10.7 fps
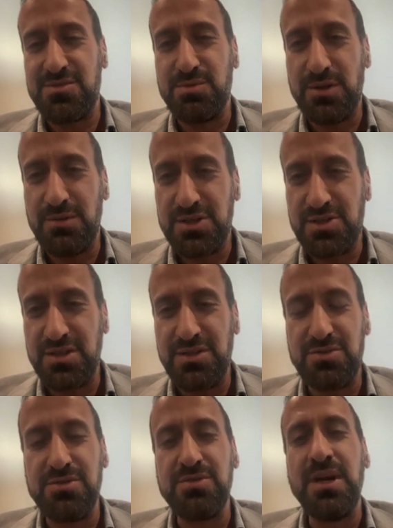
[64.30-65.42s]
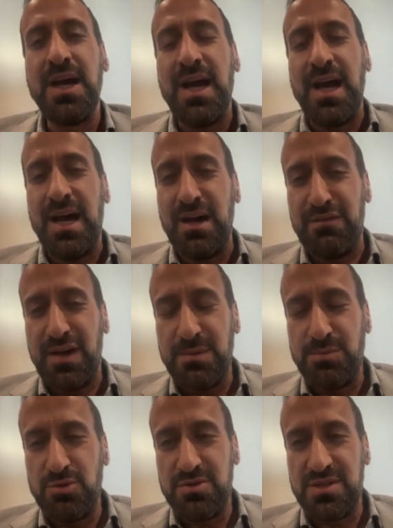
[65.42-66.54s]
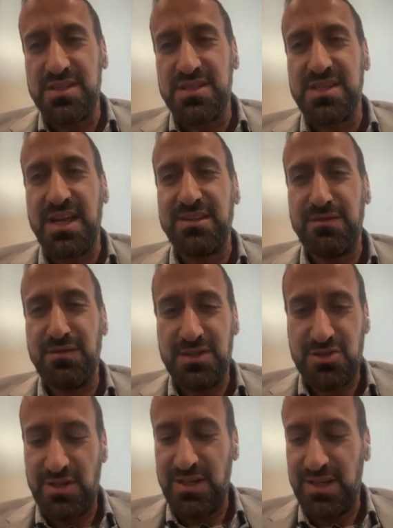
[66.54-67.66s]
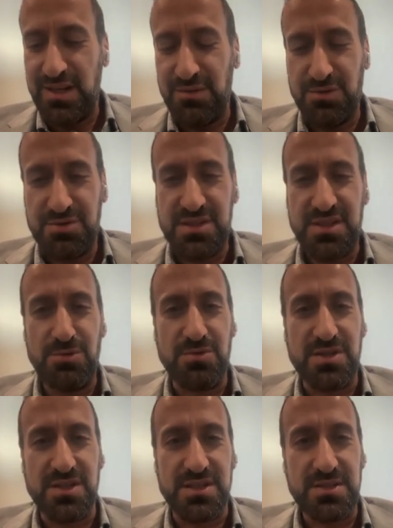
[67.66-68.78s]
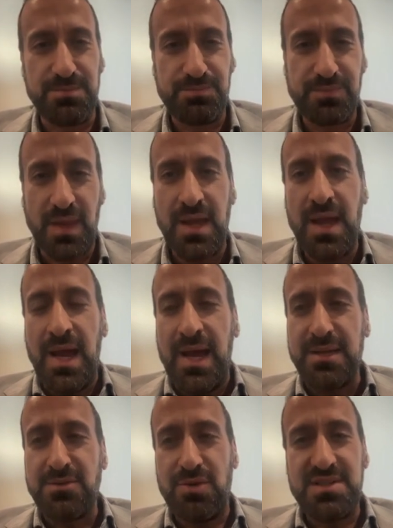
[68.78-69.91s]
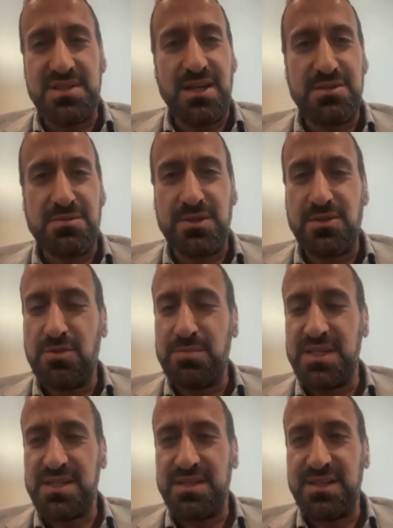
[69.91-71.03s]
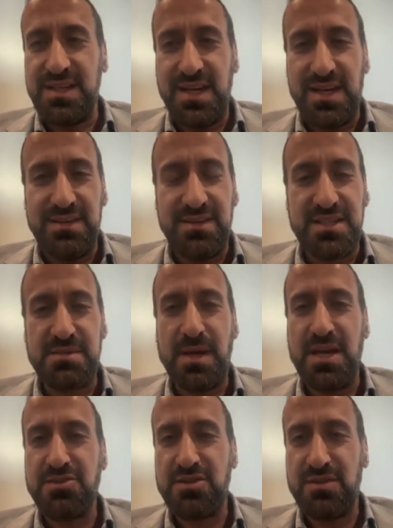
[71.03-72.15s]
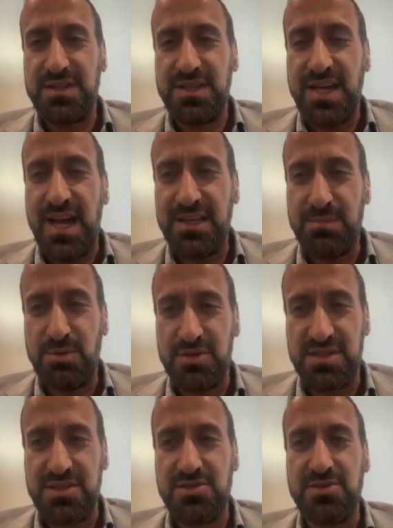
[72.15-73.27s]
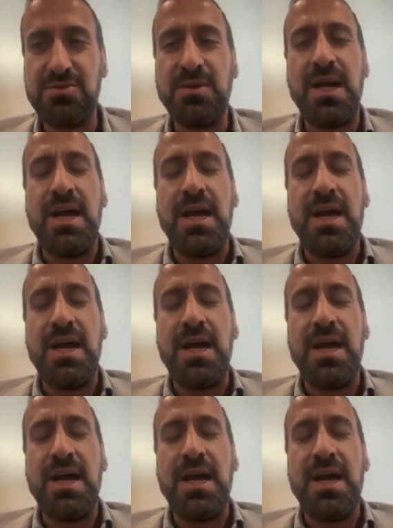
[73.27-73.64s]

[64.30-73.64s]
to progression to fibrosis and eventually liver cirrhosis. It all starts with obesity and the expansion of the adipose tissue.